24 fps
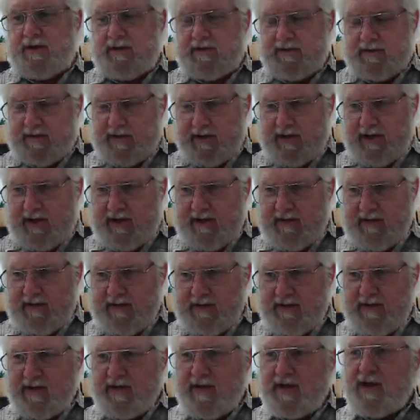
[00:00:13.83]
Okay?
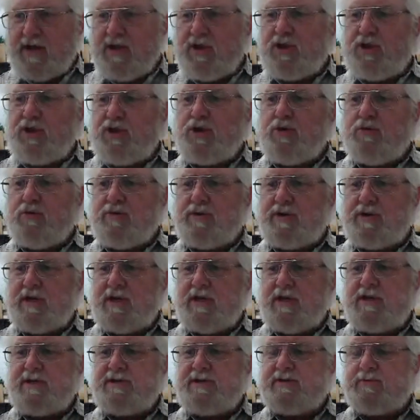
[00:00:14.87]
You
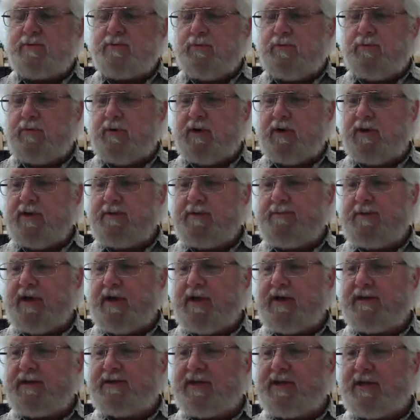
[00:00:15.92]
need to really
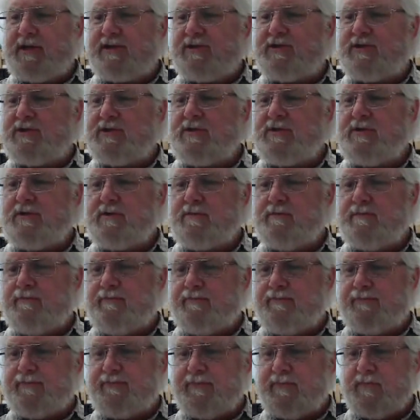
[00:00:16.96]
pay attention
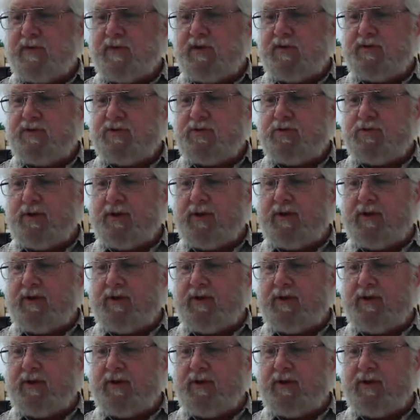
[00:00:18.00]
to the